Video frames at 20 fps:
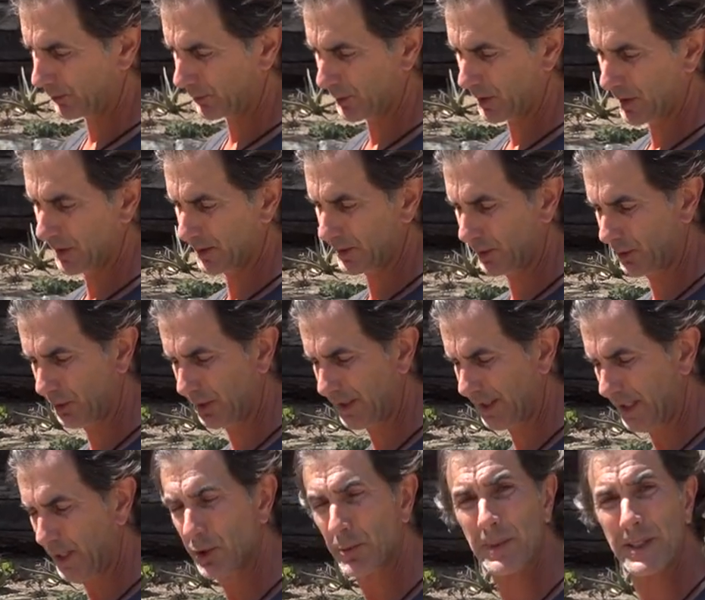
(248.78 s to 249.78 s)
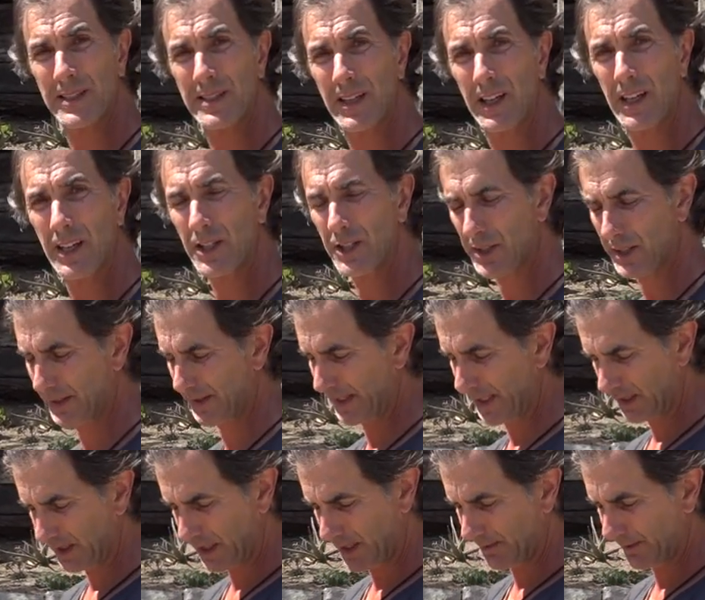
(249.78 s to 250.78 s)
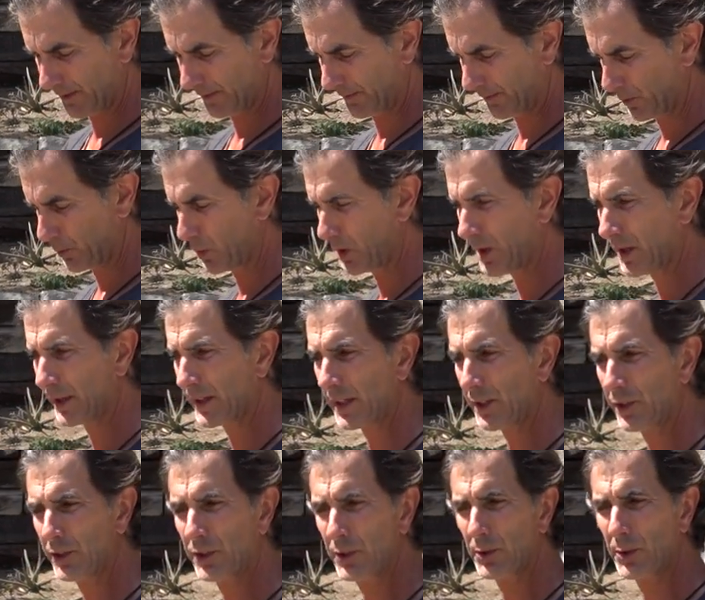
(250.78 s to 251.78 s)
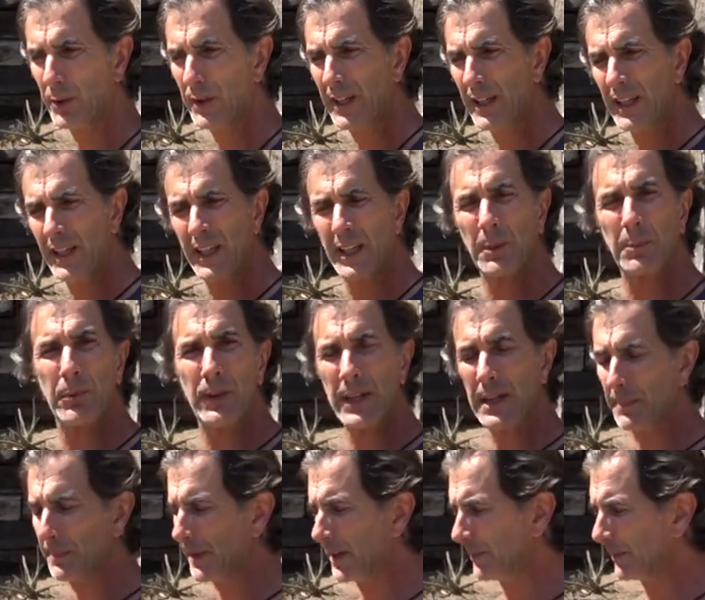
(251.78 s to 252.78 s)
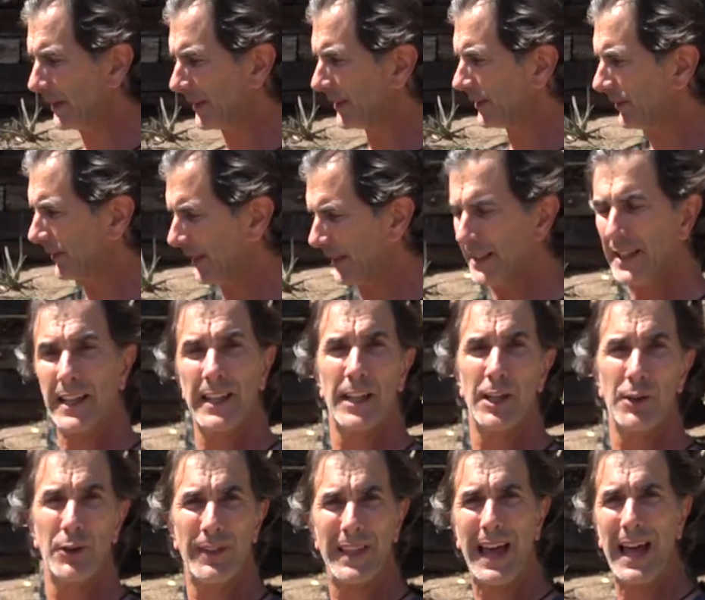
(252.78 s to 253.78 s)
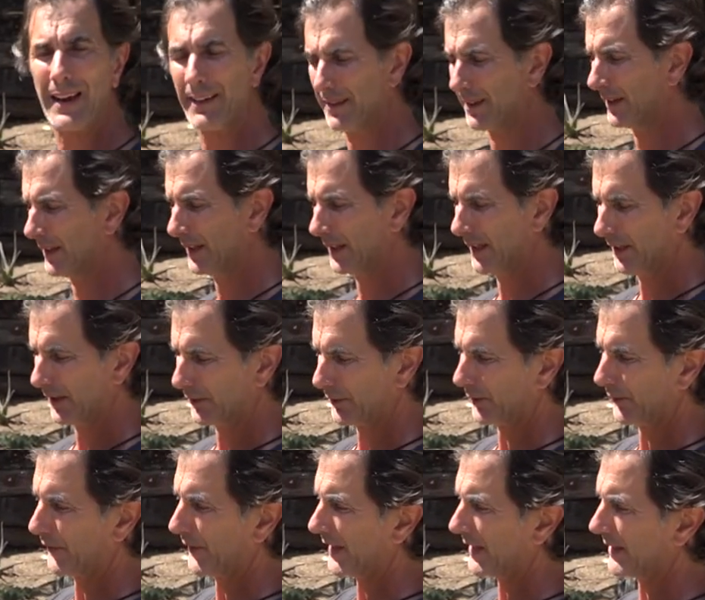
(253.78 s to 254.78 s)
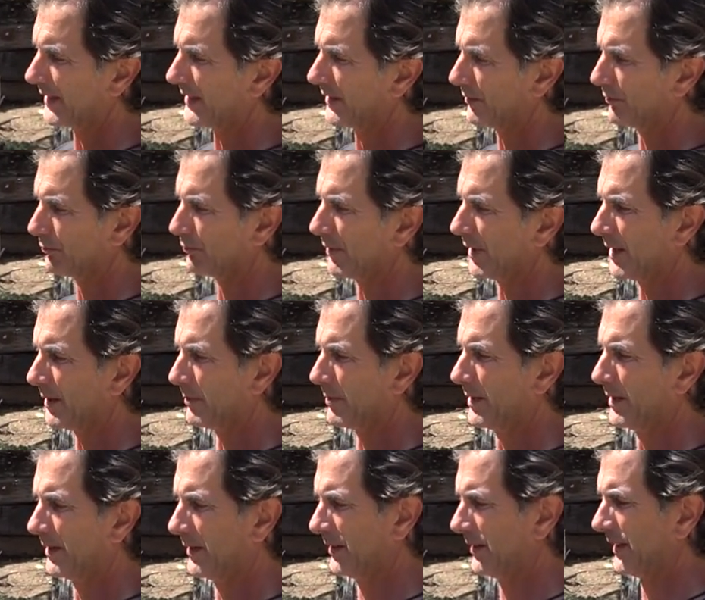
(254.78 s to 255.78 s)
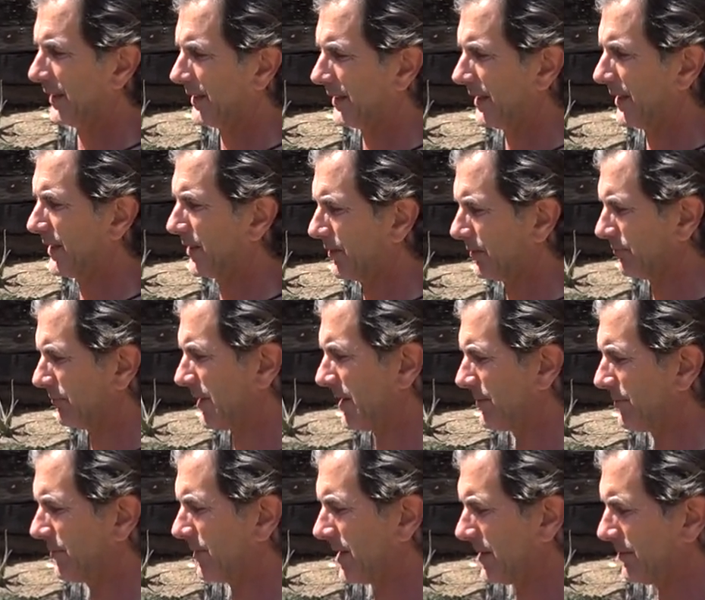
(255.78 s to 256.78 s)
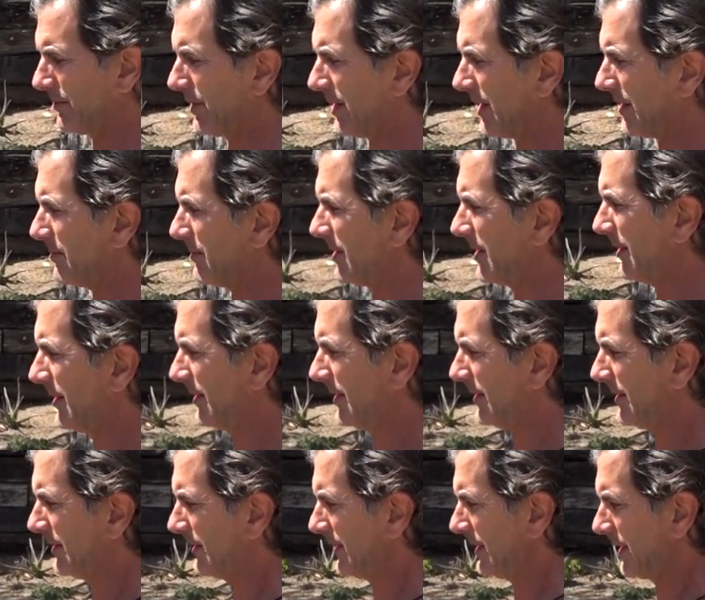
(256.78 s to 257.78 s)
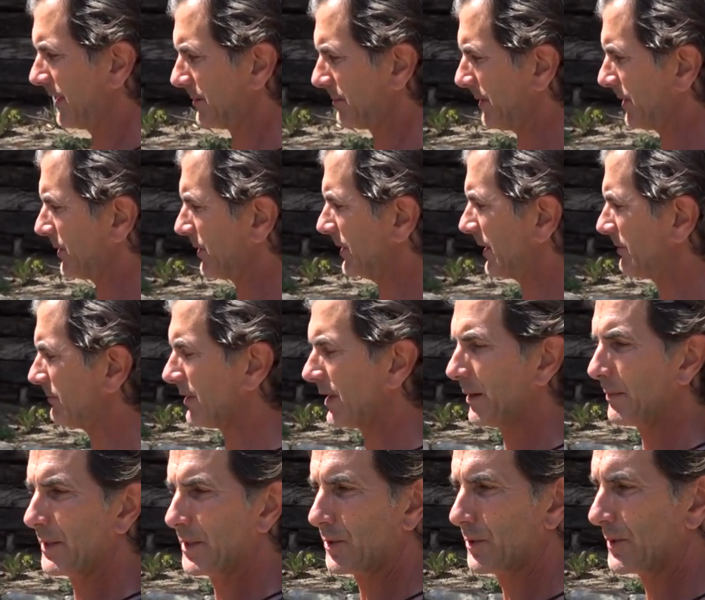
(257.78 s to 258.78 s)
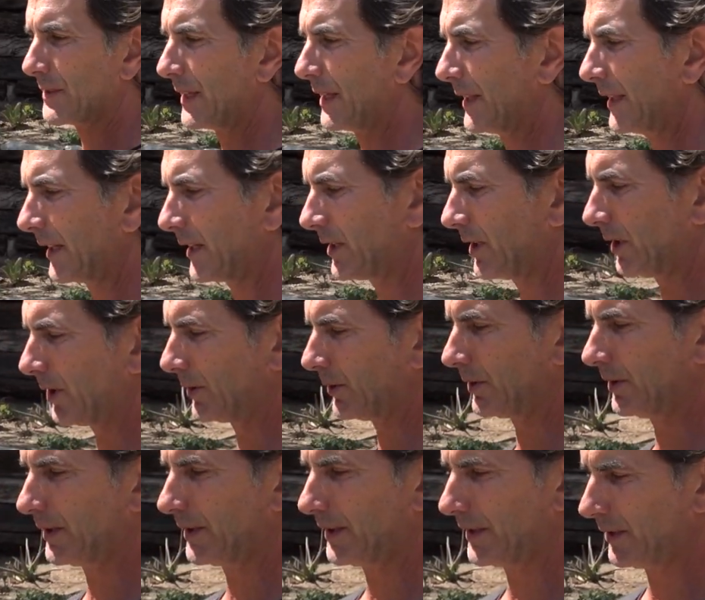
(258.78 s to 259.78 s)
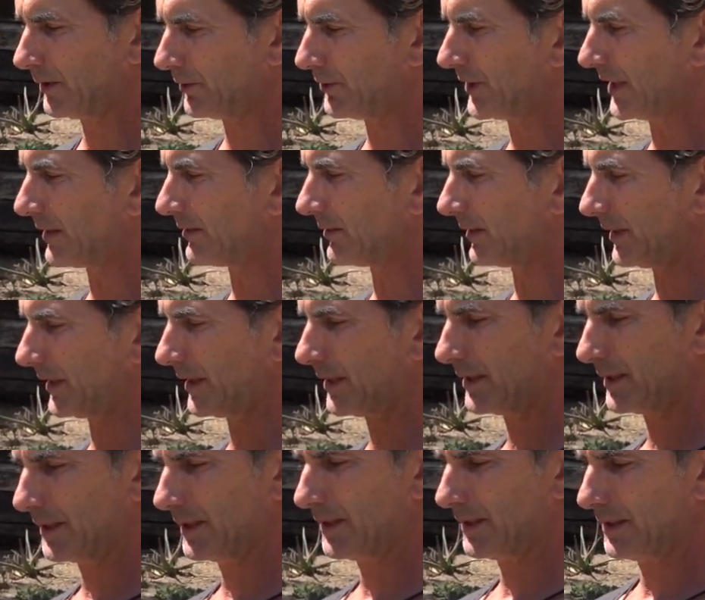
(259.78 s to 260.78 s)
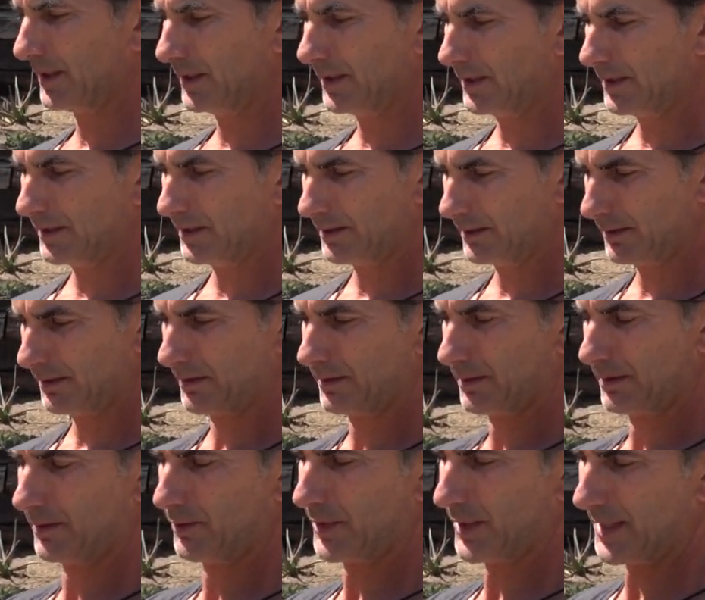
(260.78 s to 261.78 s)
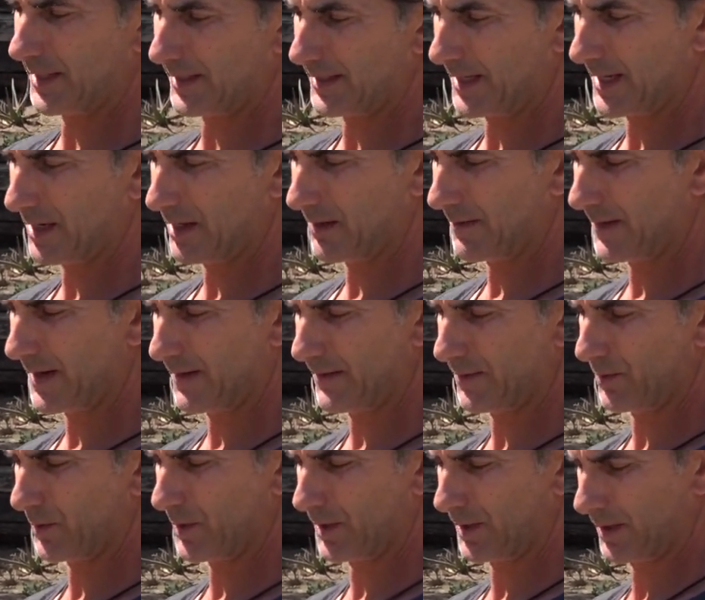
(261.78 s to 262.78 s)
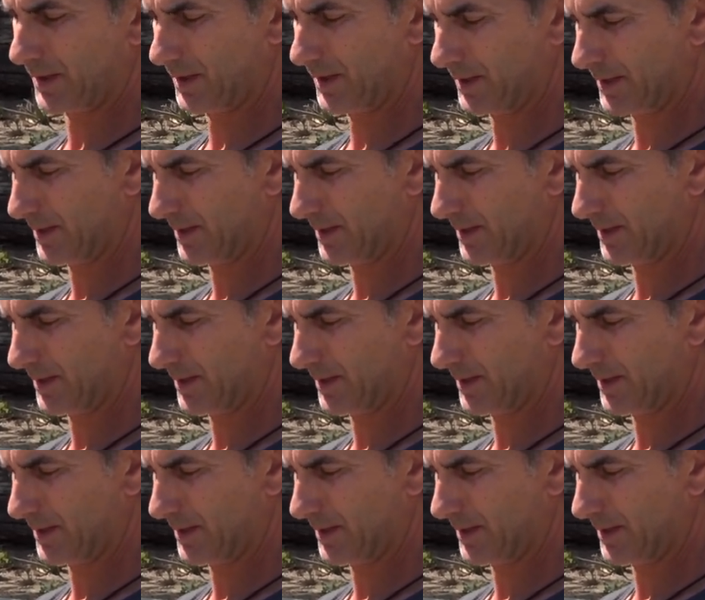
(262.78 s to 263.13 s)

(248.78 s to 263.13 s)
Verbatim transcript: your dogs a good ear massage. They love it for one, and two, it'll break up any bacteria, and then they do that. So if I can rub like this, rub, rub, rub, as much as I rub, as soon as I let go, he'll generally shake his head off afterwards.